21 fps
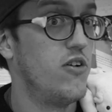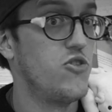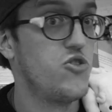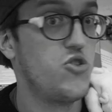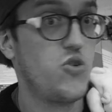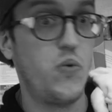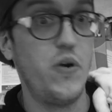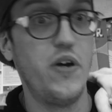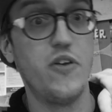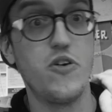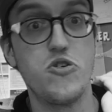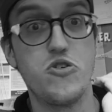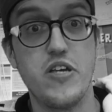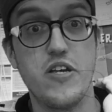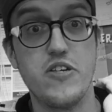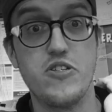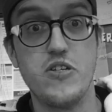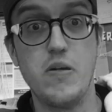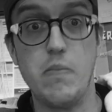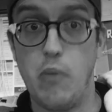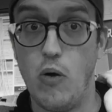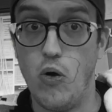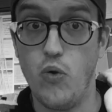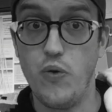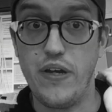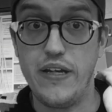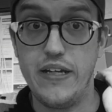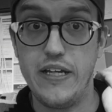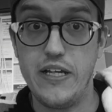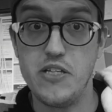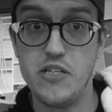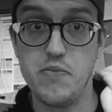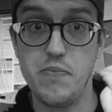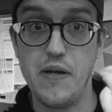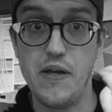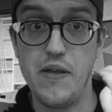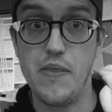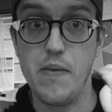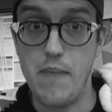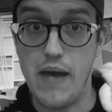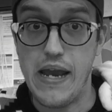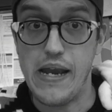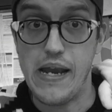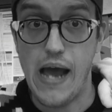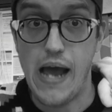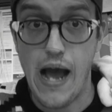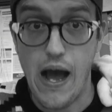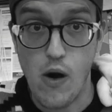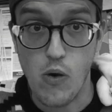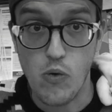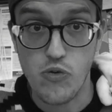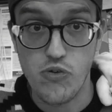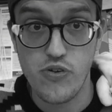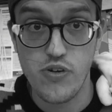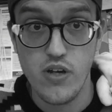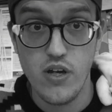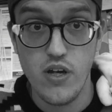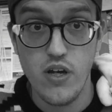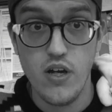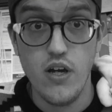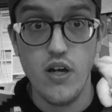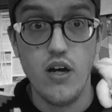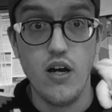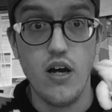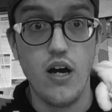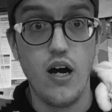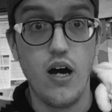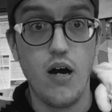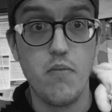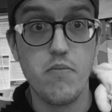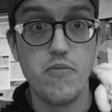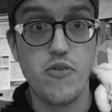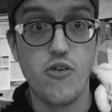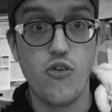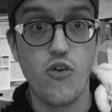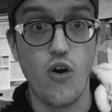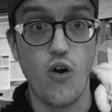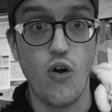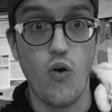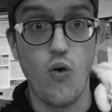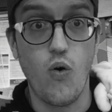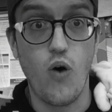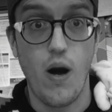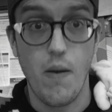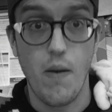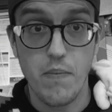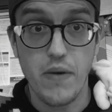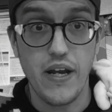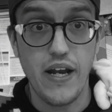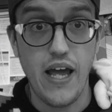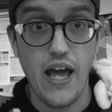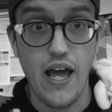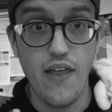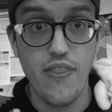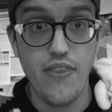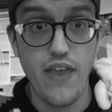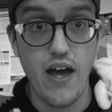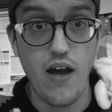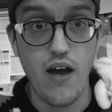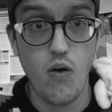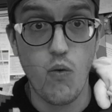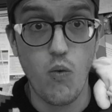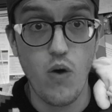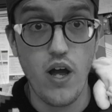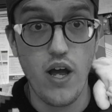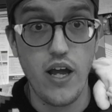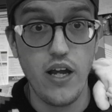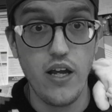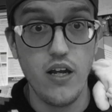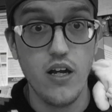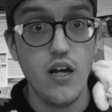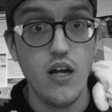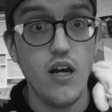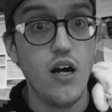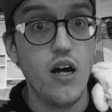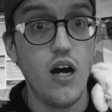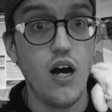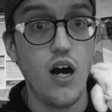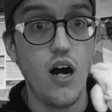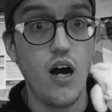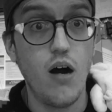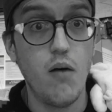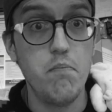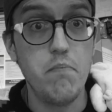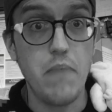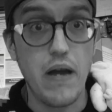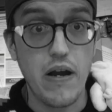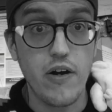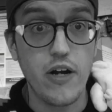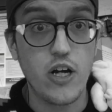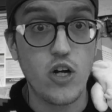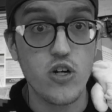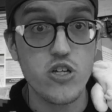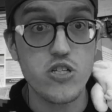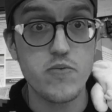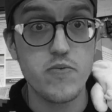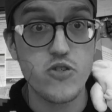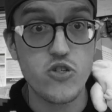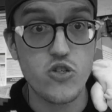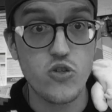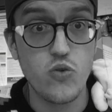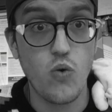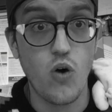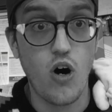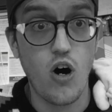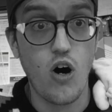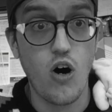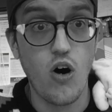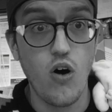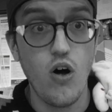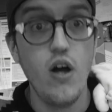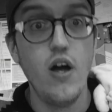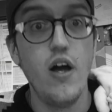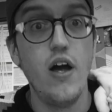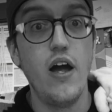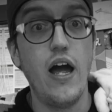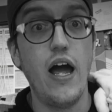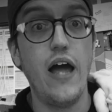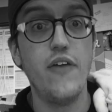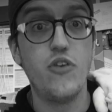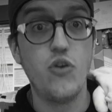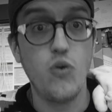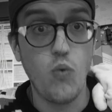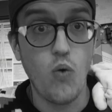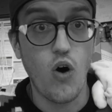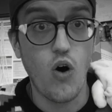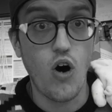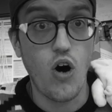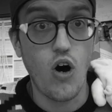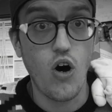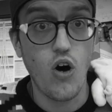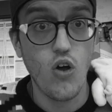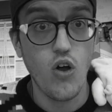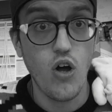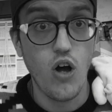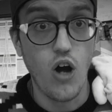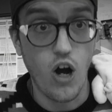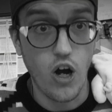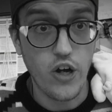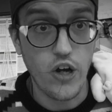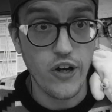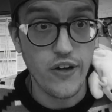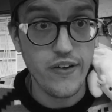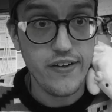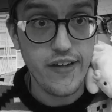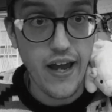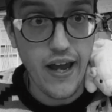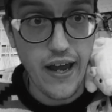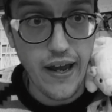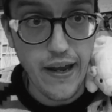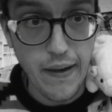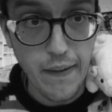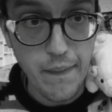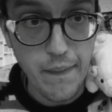Squealer says Napoleon needs me in the main house. So I'm going to head that way. Merry Christmas to all, and to all a good day.